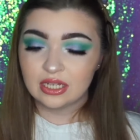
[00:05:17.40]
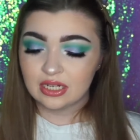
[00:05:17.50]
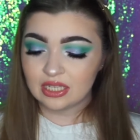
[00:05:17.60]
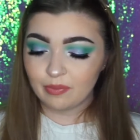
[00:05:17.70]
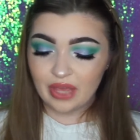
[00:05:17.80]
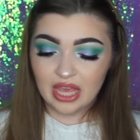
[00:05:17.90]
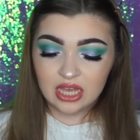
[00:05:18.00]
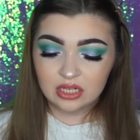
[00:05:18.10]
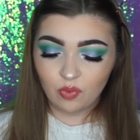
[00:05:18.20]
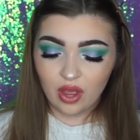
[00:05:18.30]

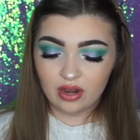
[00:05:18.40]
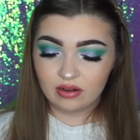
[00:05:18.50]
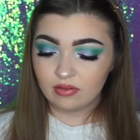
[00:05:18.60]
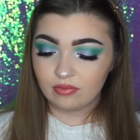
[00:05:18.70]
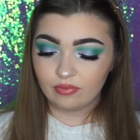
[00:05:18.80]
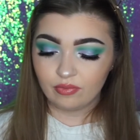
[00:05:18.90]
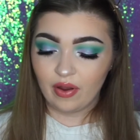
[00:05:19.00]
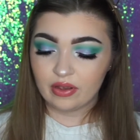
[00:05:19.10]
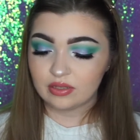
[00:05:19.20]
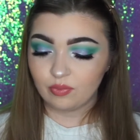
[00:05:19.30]
disappeared when,
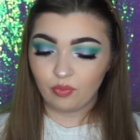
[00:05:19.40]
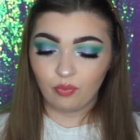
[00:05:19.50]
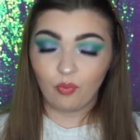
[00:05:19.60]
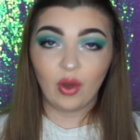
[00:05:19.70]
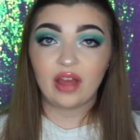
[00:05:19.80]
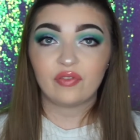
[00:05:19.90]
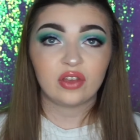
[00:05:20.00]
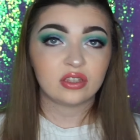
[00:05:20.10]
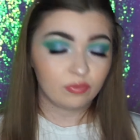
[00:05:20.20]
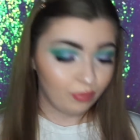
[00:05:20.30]
whereas when I
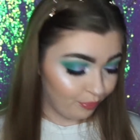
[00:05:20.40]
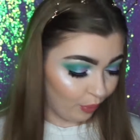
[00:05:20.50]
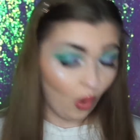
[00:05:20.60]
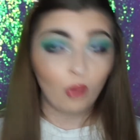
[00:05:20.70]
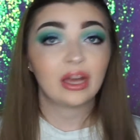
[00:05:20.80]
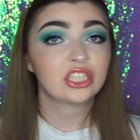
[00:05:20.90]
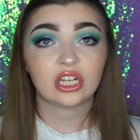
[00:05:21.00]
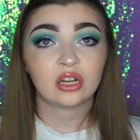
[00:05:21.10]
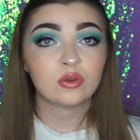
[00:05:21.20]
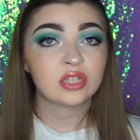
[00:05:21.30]
first bought all my
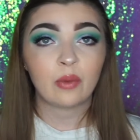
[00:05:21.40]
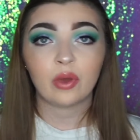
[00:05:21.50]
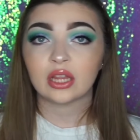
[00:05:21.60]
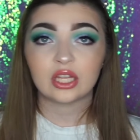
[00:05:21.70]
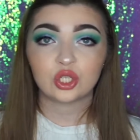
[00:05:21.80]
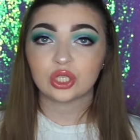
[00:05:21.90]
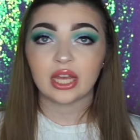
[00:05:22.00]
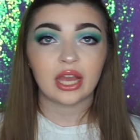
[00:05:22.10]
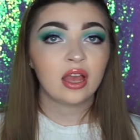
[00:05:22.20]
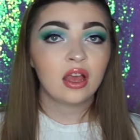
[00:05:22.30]
shadows, they were
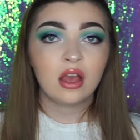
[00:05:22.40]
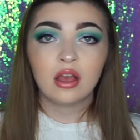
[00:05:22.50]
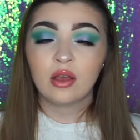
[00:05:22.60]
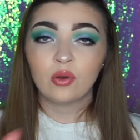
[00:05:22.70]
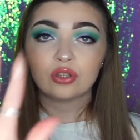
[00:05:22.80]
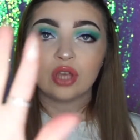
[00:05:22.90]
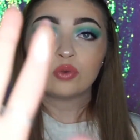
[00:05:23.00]
literally so